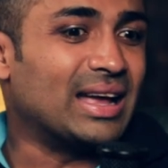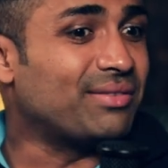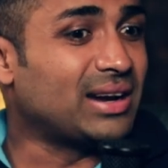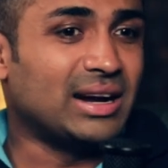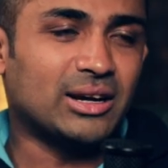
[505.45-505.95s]

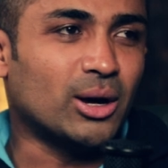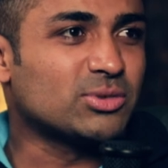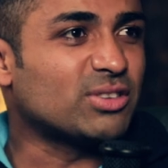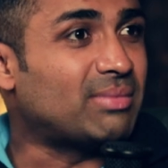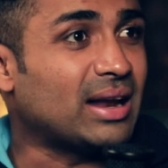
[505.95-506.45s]
Even in
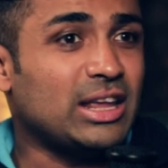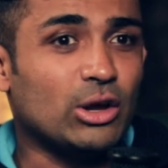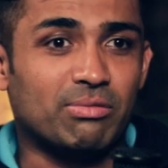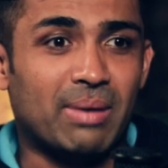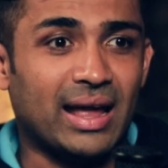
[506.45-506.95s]
terms of money,
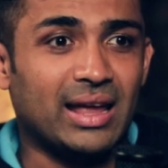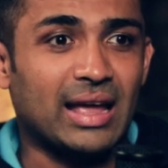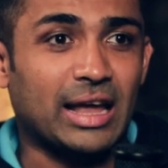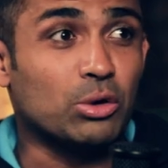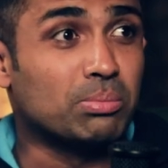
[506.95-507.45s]
of buying
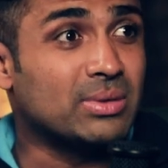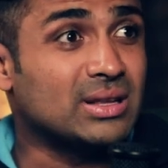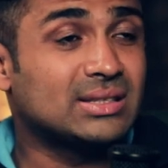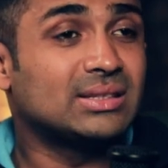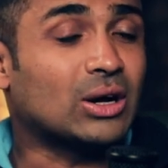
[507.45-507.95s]

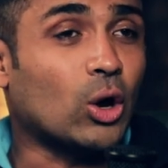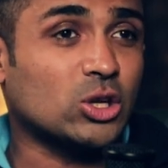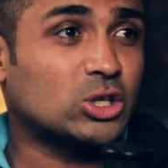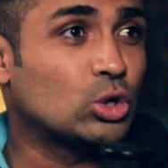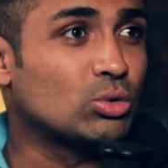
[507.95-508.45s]
equipments, the
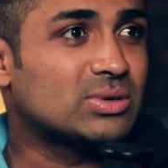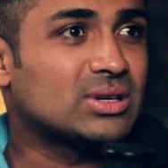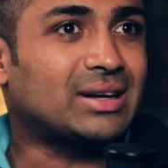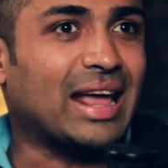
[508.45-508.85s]
costumes,